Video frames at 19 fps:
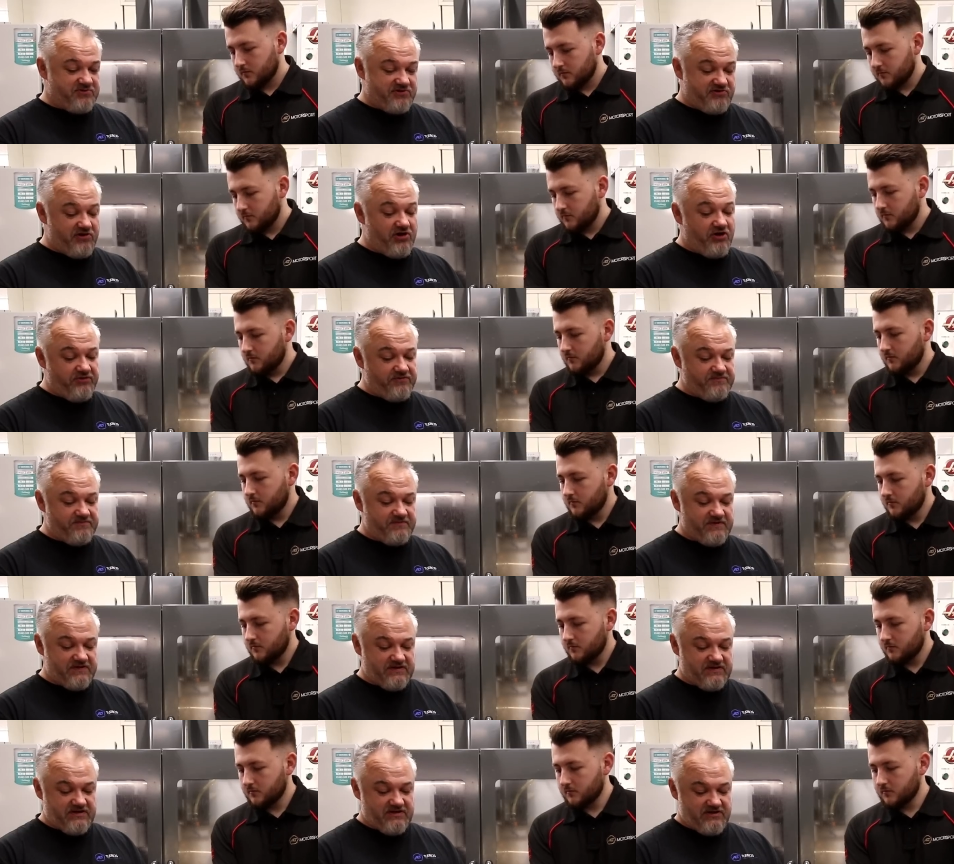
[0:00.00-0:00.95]
Speaker 1: Peron,
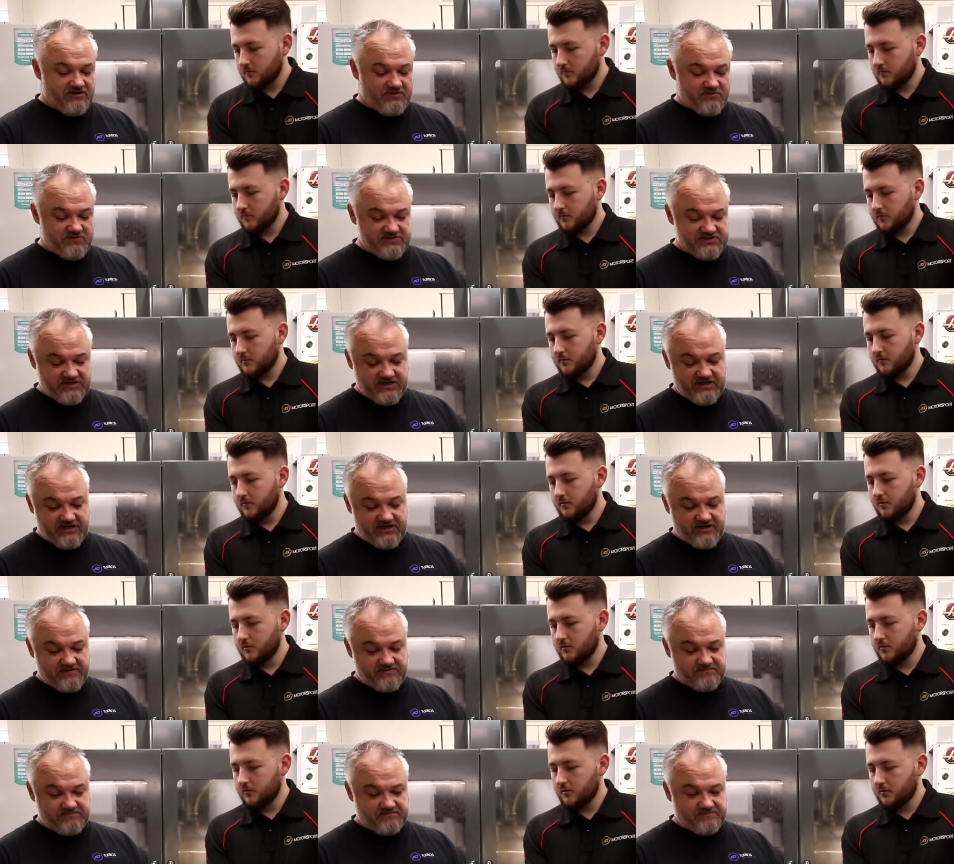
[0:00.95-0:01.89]
was
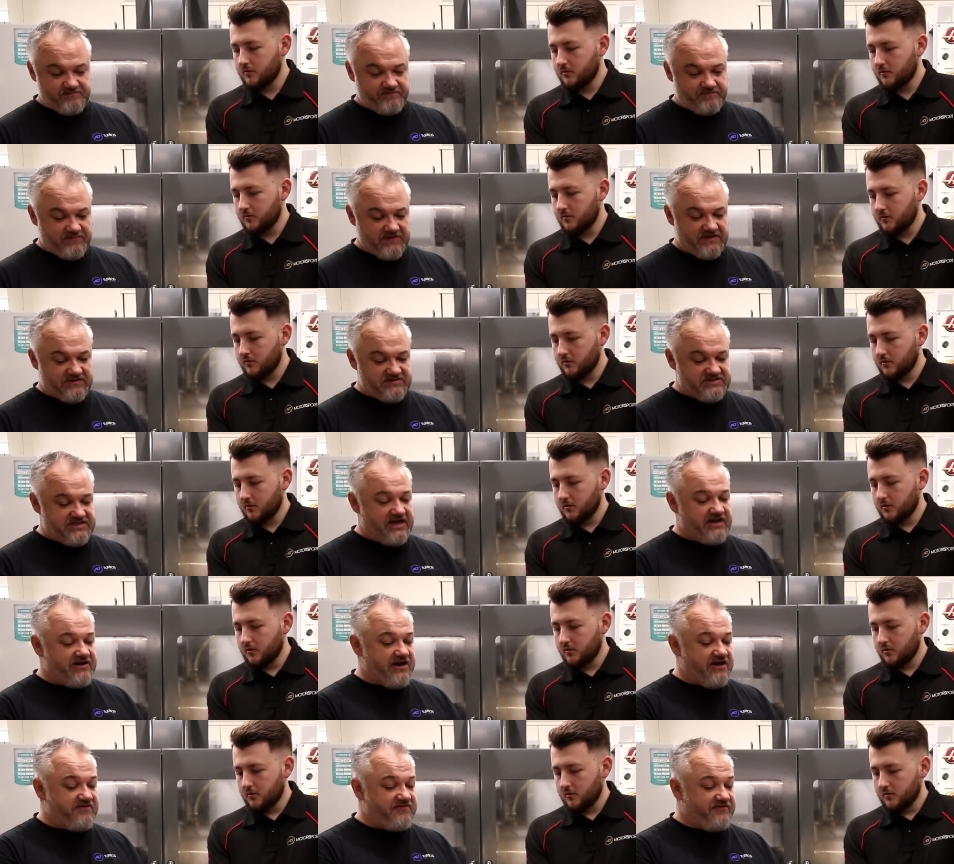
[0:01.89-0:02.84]
a
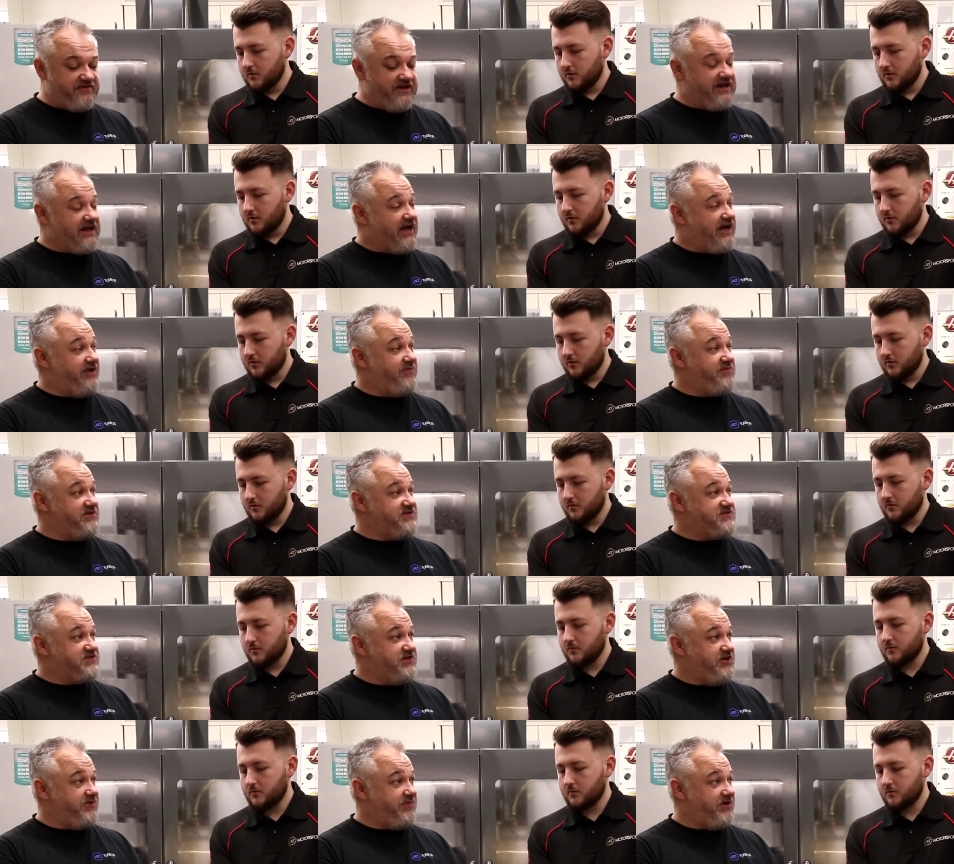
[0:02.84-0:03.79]
direct fit hybrid
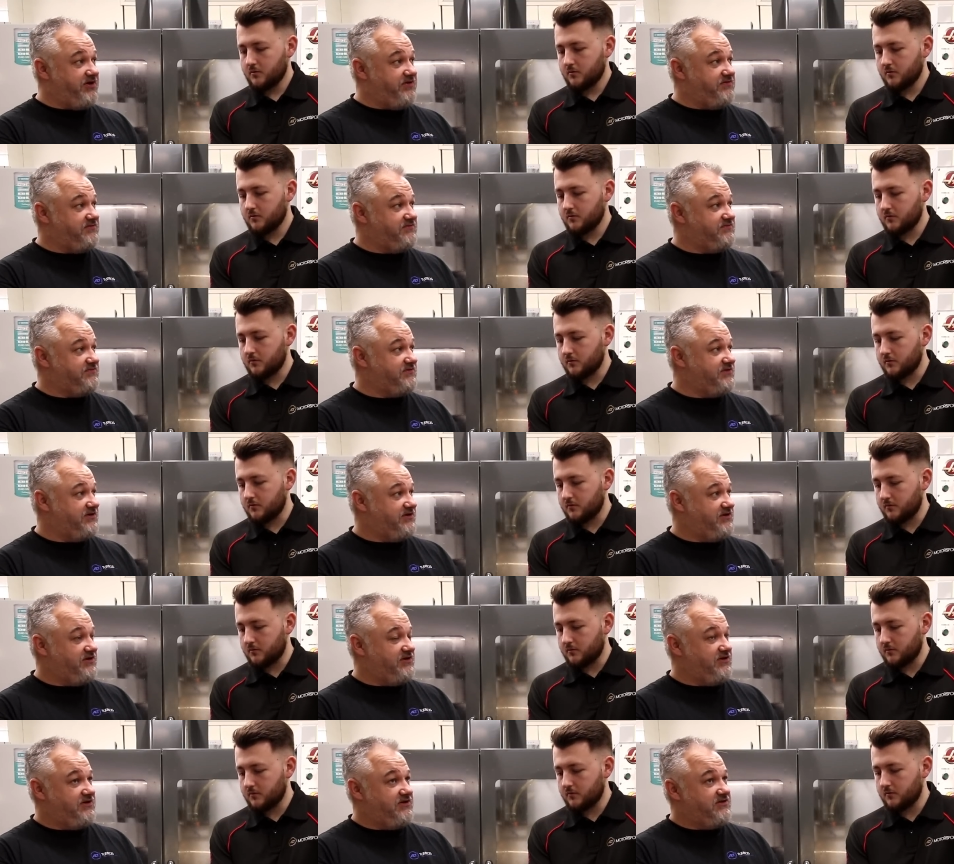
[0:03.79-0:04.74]
turbo
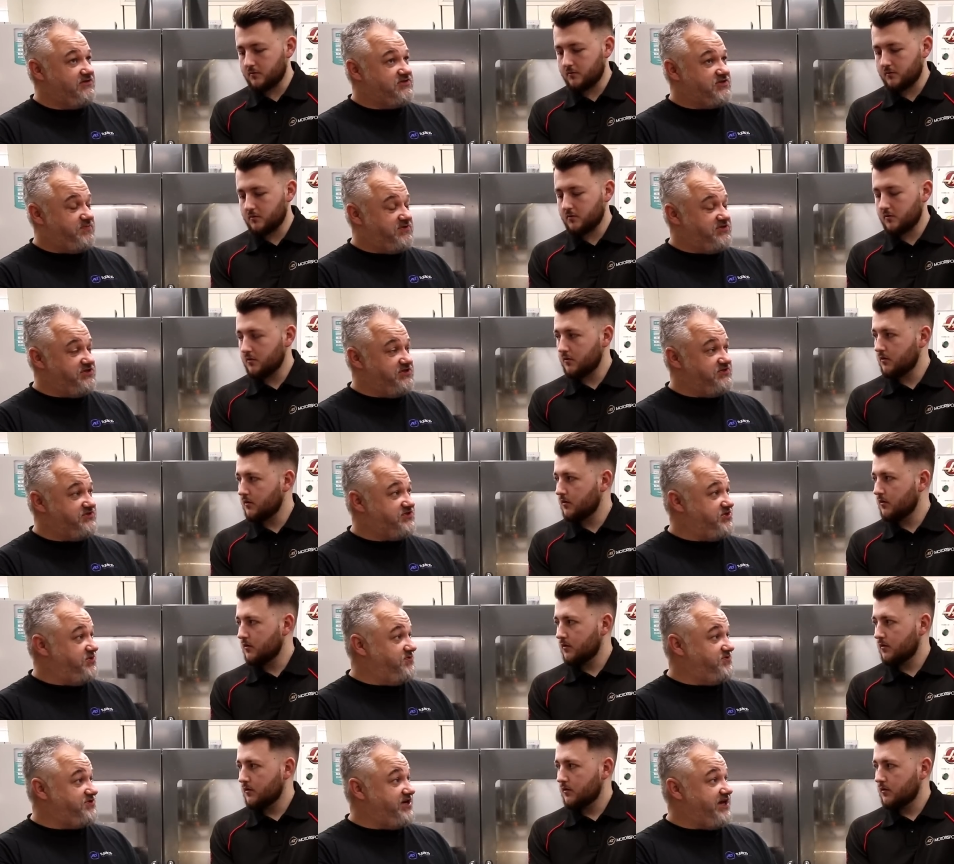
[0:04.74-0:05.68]
to produce
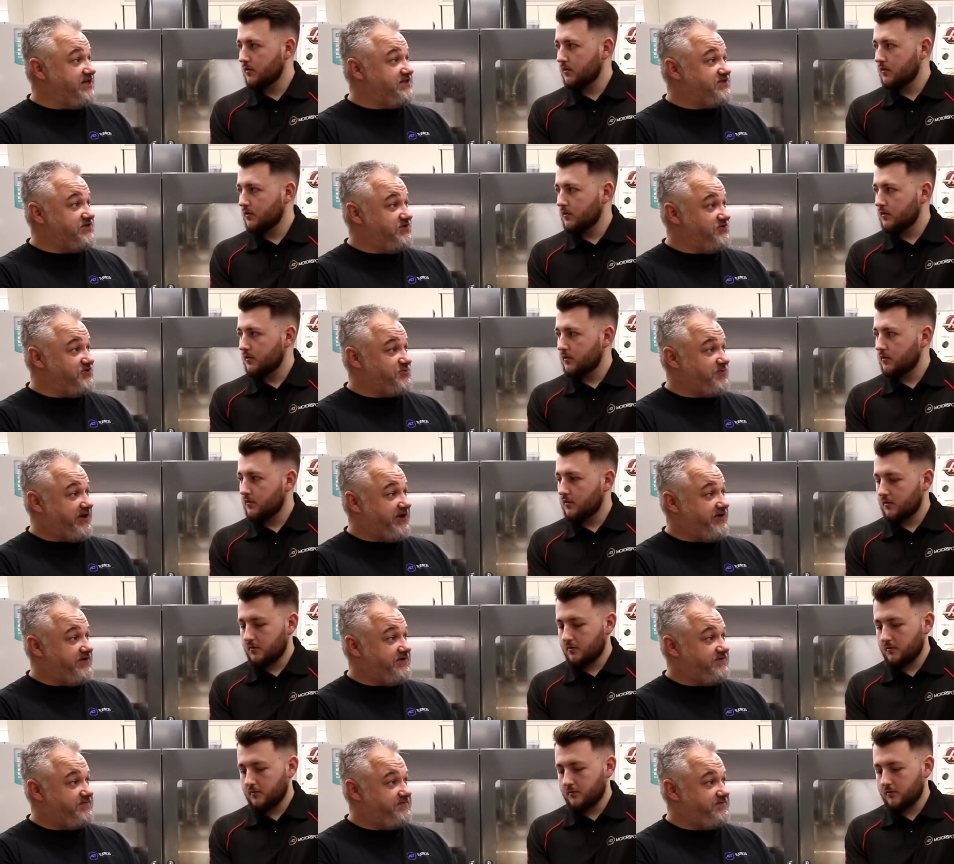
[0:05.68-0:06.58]
280 horsepower.